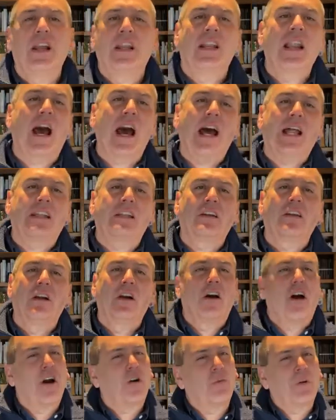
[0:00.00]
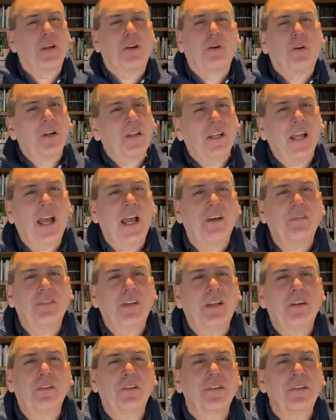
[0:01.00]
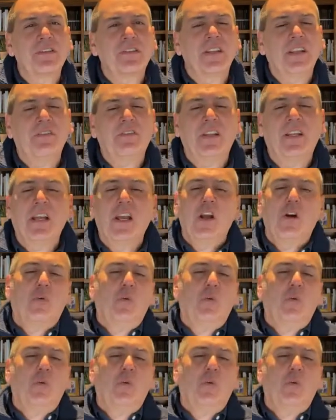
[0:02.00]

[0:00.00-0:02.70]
Not, are we going to have dinner this evening?